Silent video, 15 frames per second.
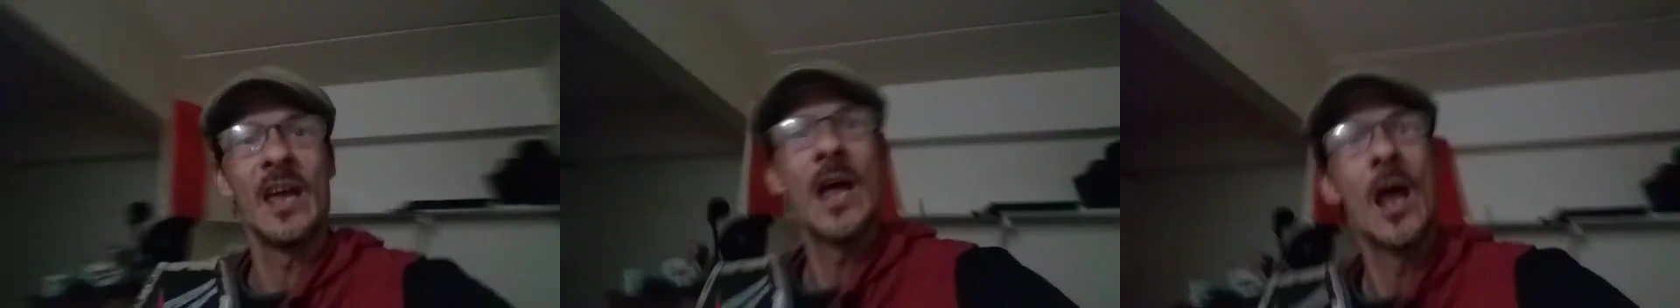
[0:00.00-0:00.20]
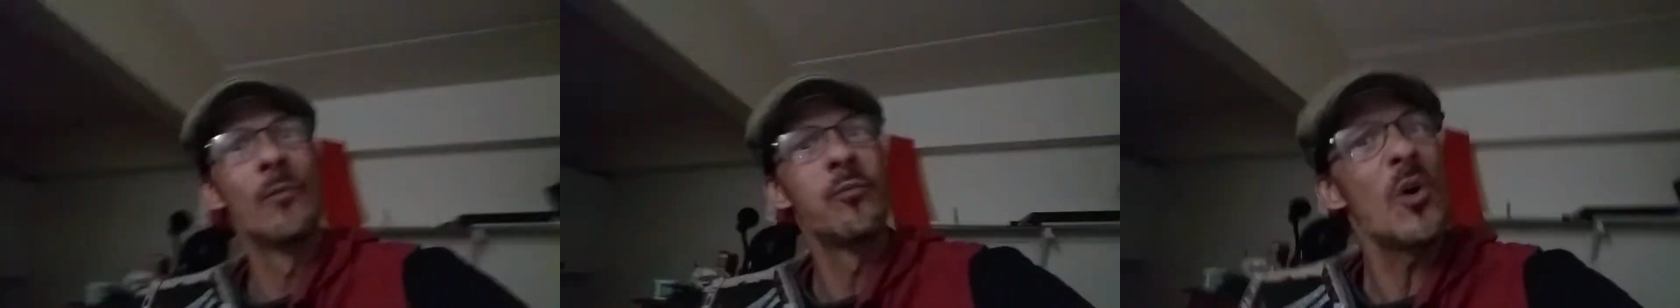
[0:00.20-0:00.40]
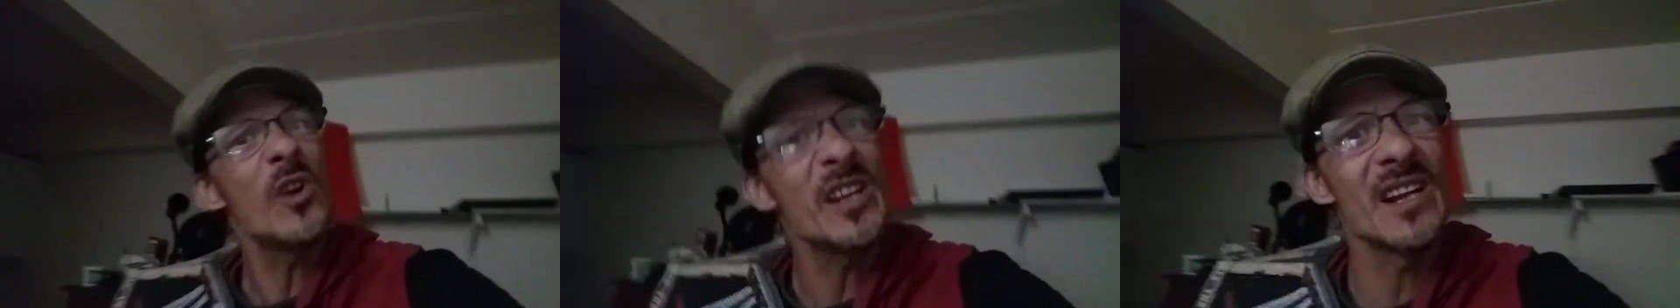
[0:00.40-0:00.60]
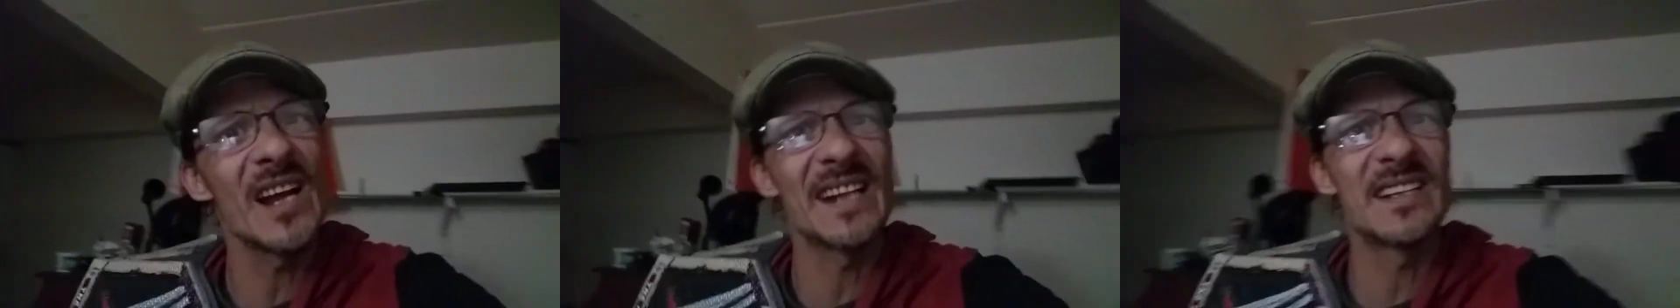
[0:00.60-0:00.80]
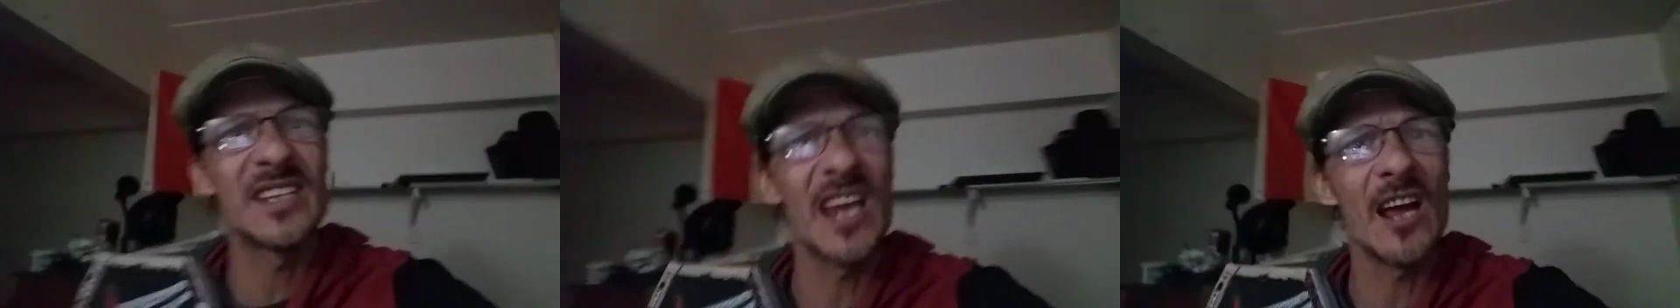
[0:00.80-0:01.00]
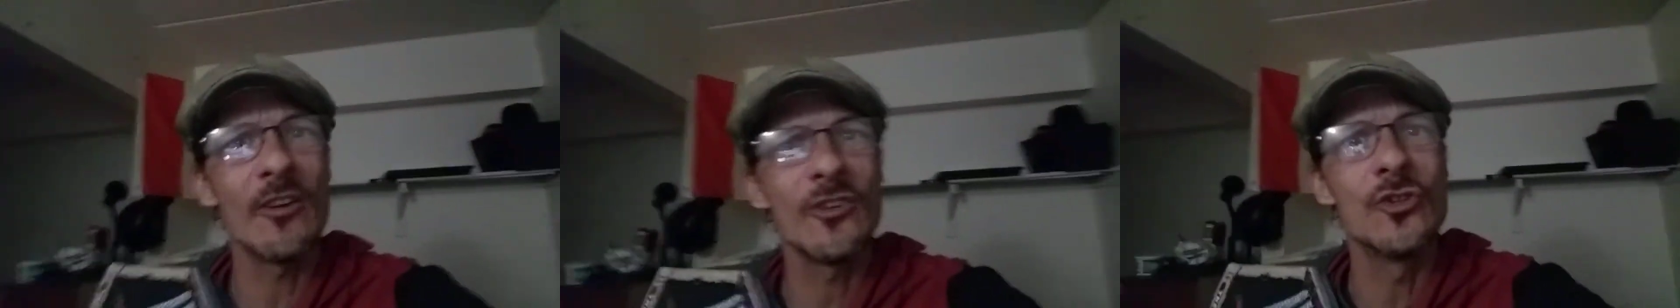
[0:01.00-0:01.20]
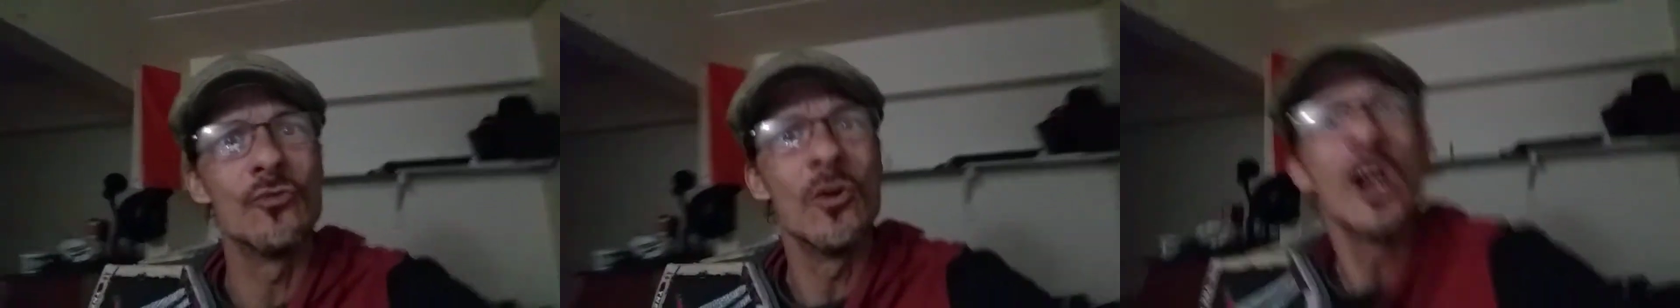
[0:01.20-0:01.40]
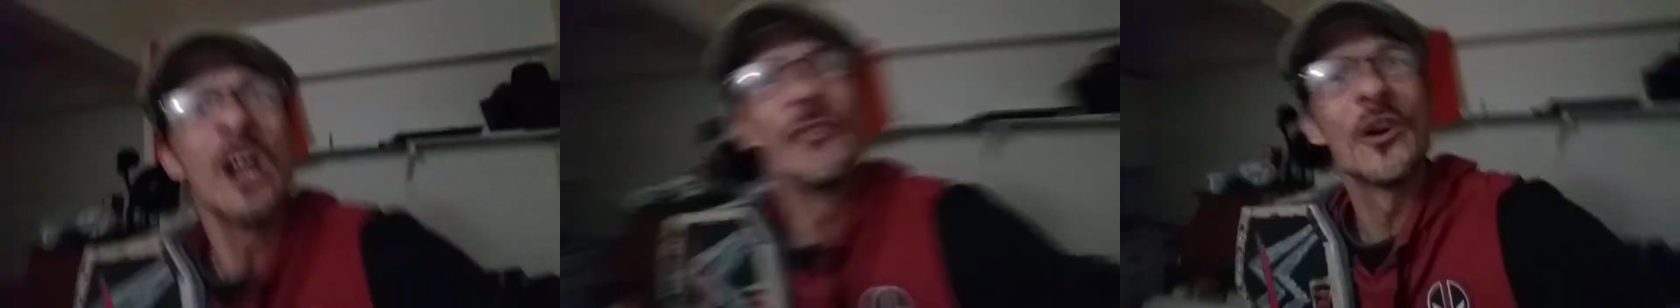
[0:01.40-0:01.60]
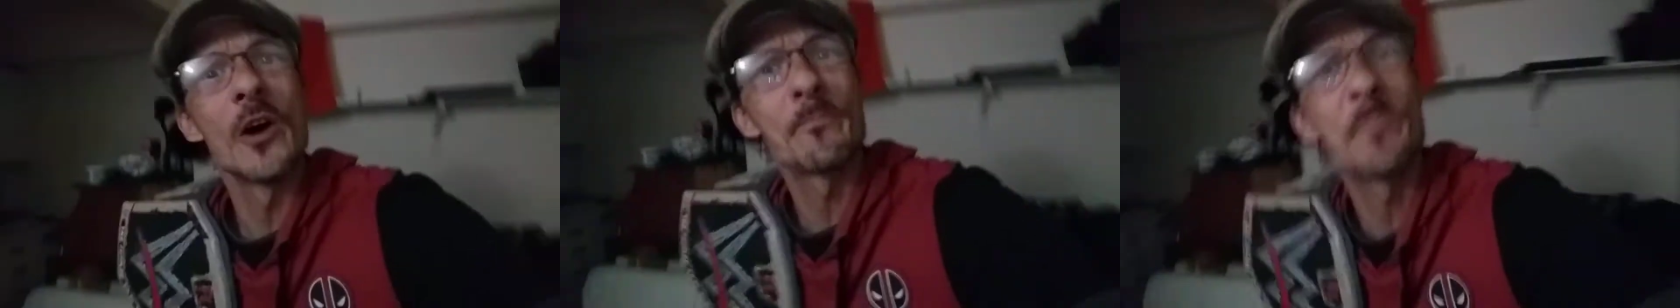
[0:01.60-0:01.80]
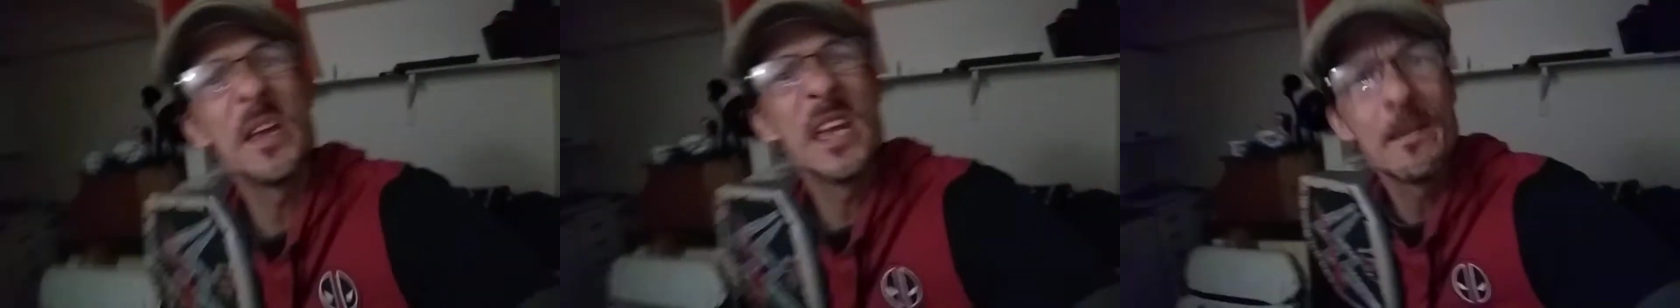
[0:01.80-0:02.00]
And what did I tell you? The
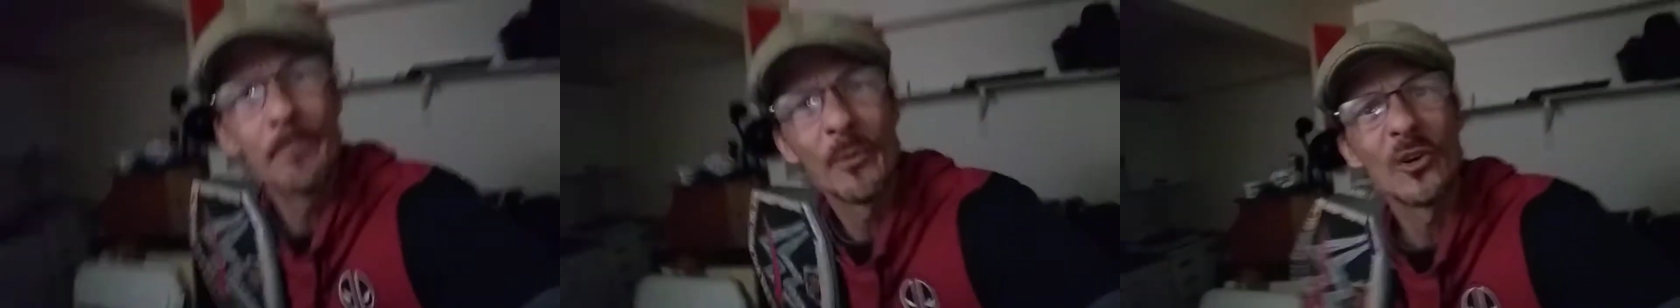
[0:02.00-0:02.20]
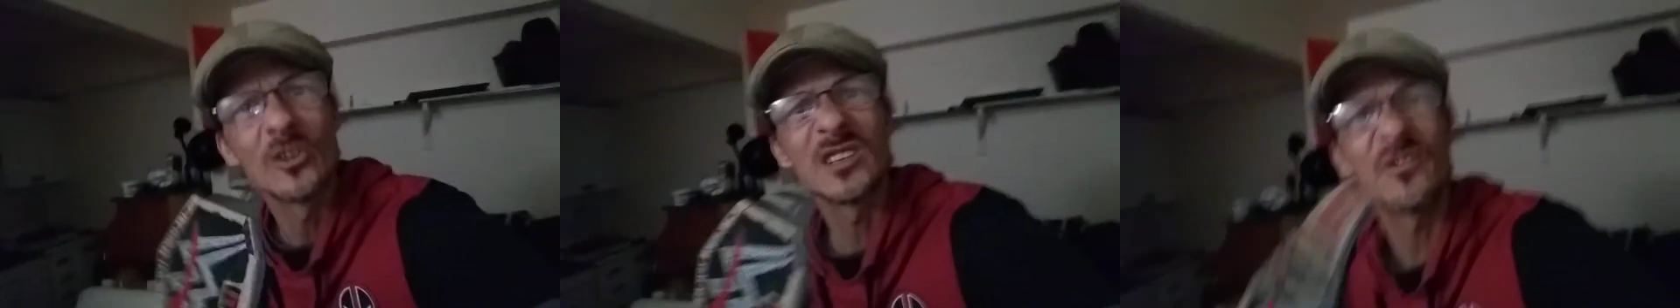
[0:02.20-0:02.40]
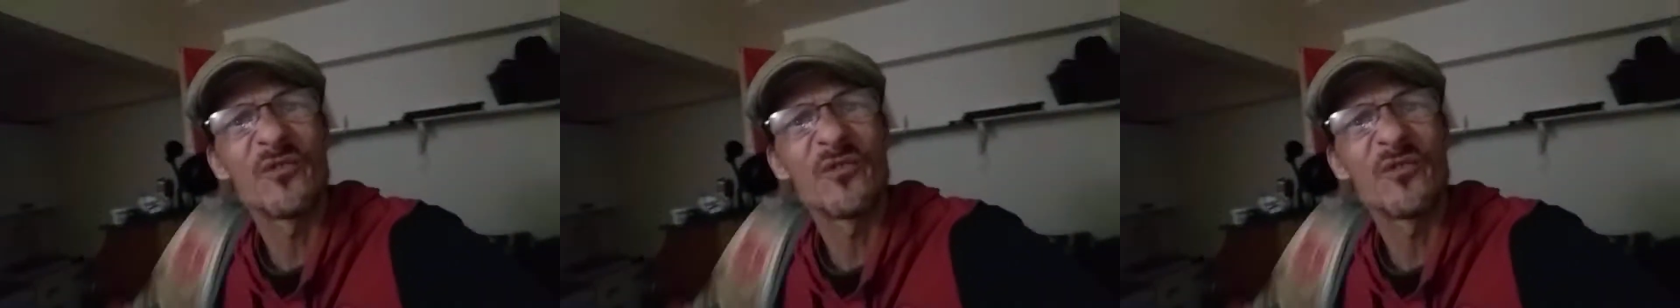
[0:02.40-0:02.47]
people's